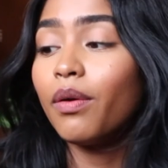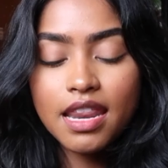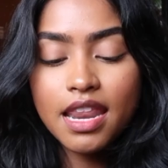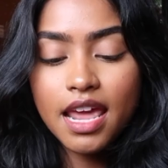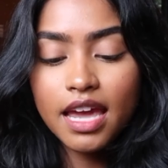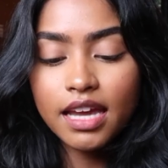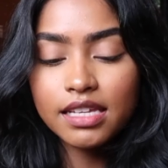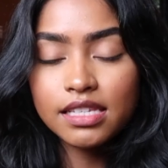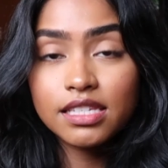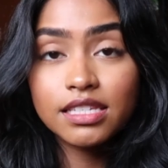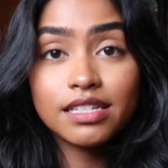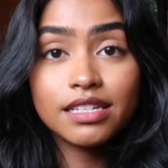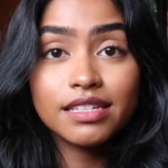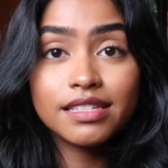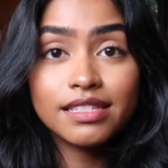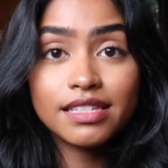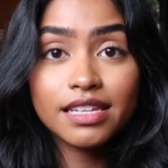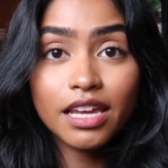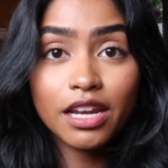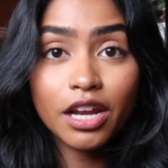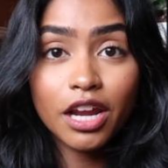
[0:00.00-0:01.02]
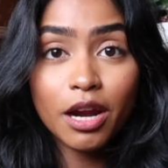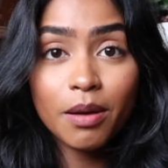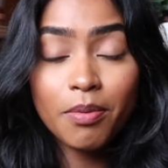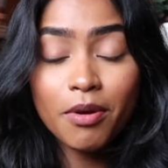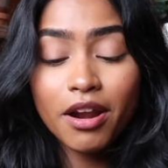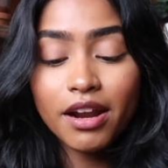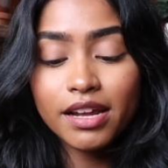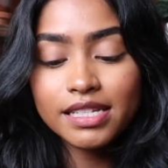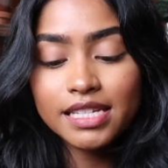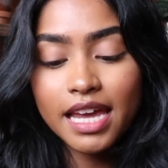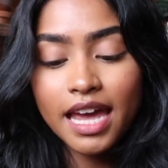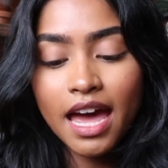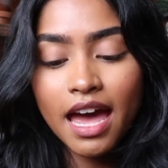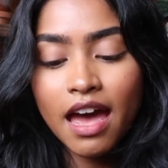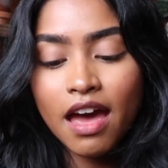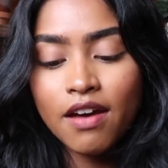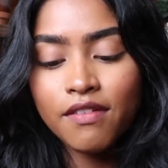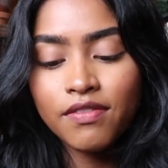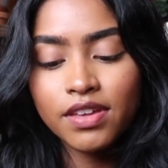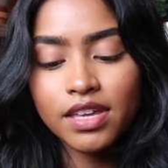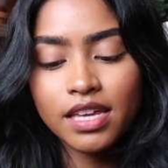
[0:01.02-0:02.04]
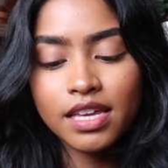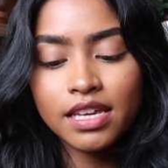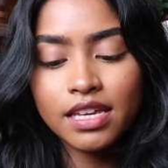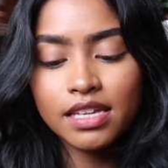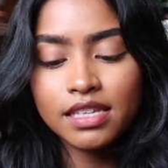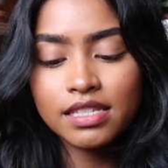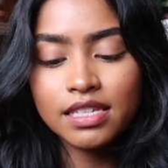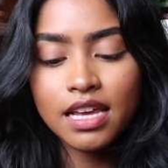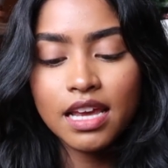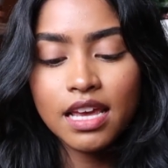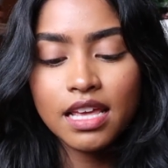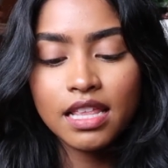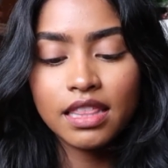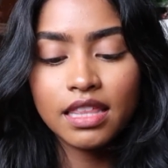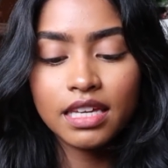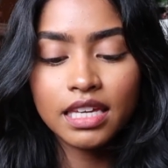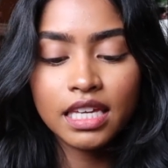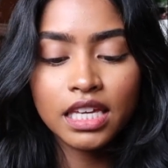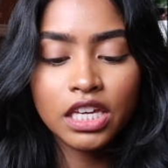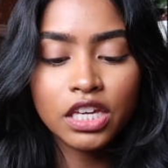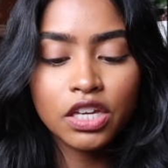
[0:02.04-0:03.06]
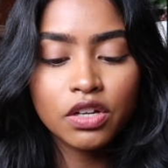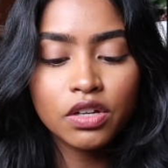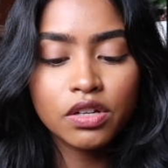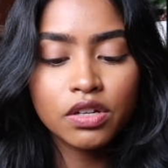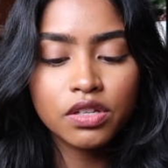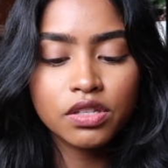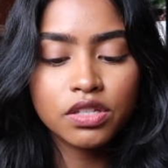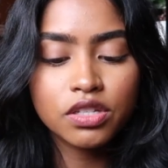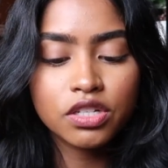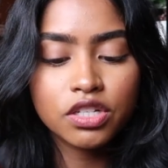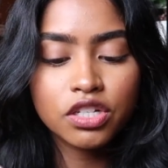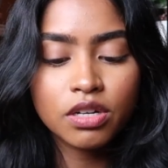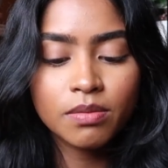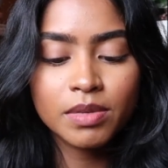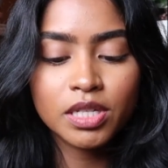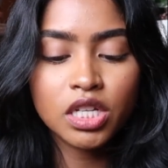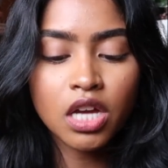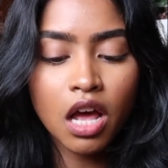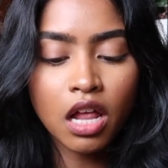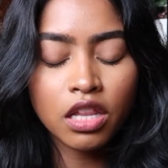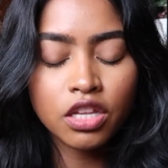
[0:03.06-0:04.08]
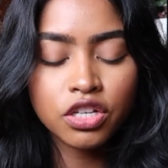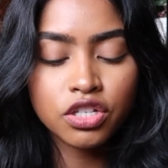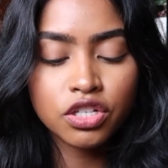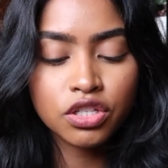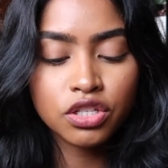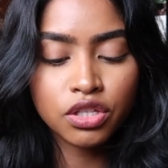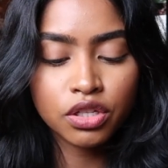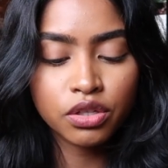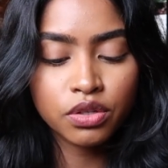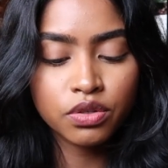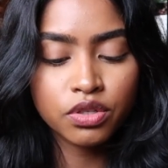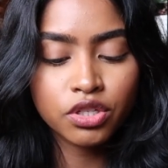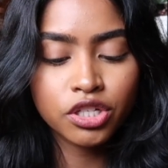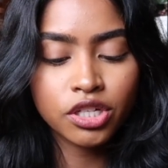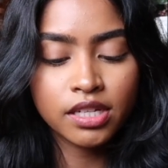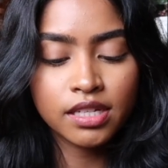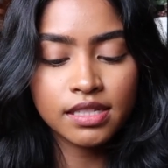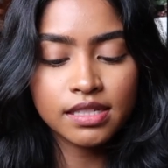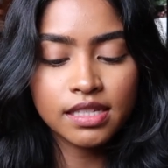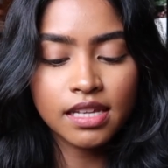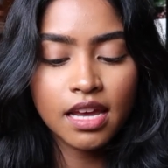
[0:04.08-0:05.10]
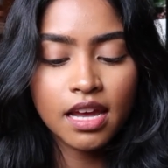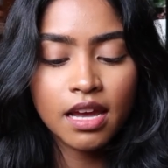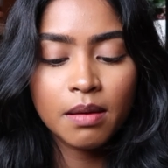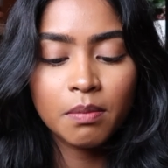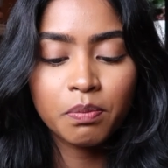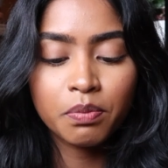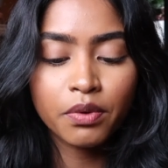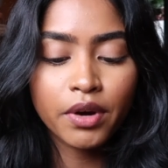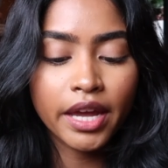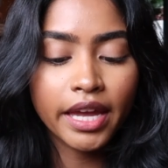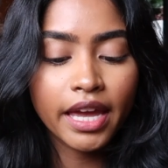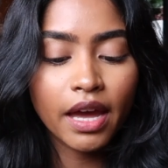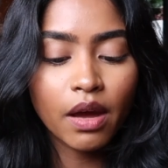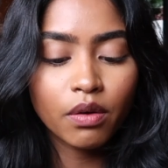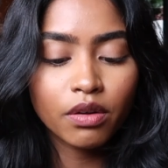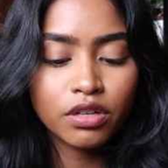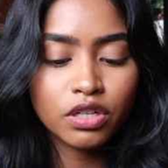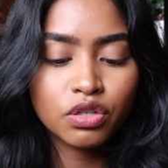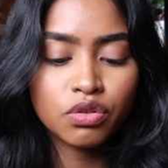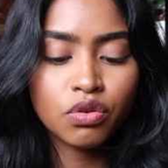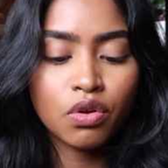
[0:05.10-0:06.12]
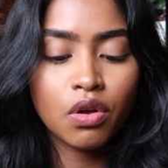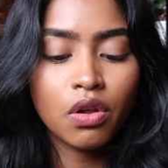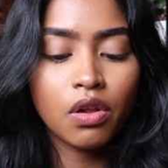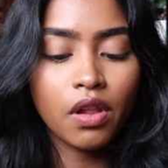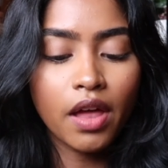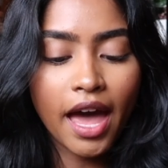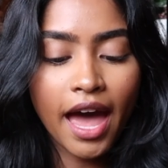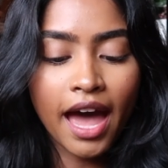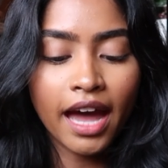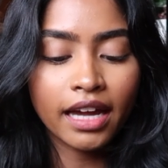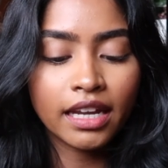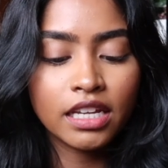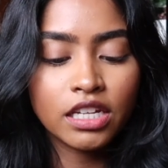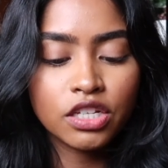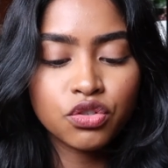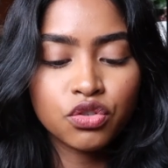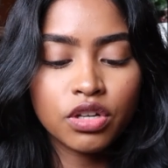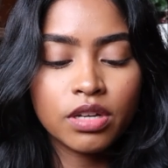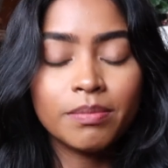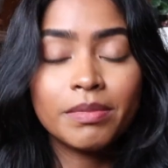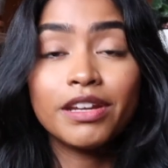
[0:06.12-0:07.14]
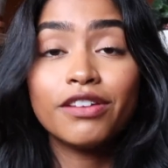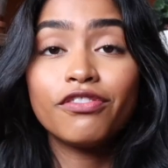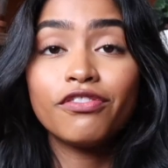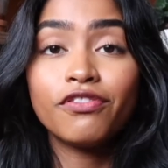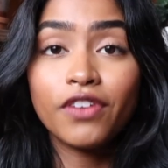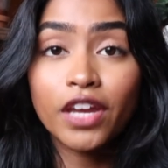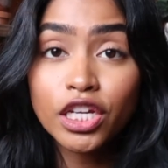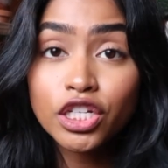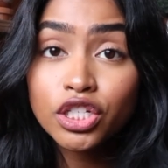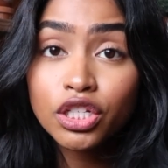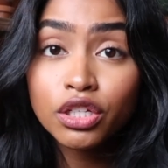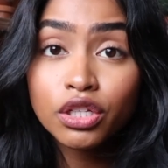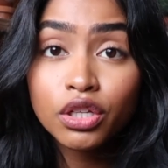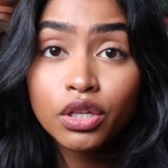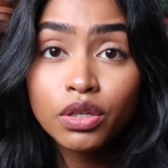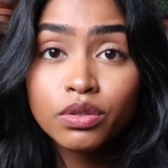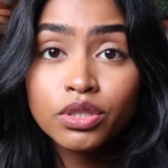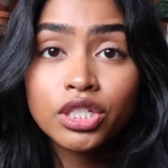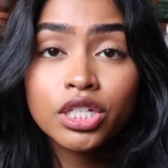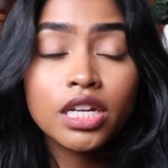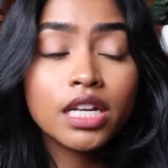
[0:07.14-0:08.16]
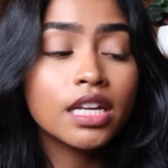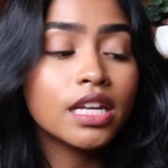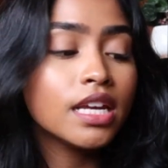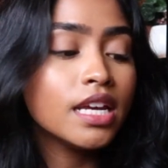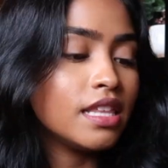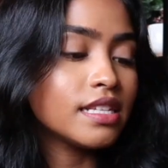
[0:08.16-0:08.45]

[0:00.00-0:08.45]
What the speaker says: Next skincare product I have is the Kiehl's Dermatologist Solutions Breakout Control Acne Treatment Facial Lotion.